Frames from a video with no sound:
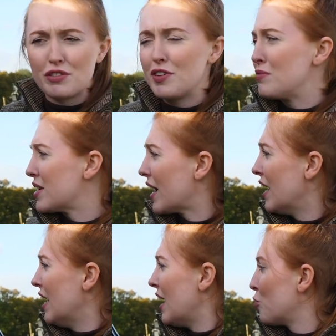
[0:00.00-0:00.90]
have filmed it,
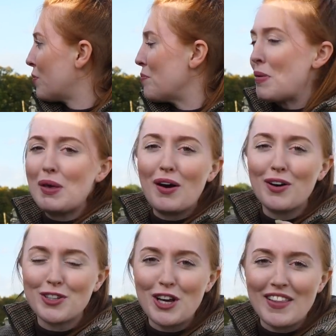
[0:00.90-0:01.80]
but maybe
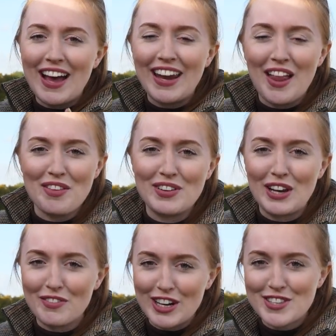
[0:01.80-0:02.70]
I'll show you that in another
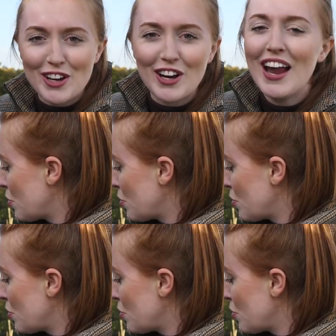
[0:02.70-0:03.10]
video very soon.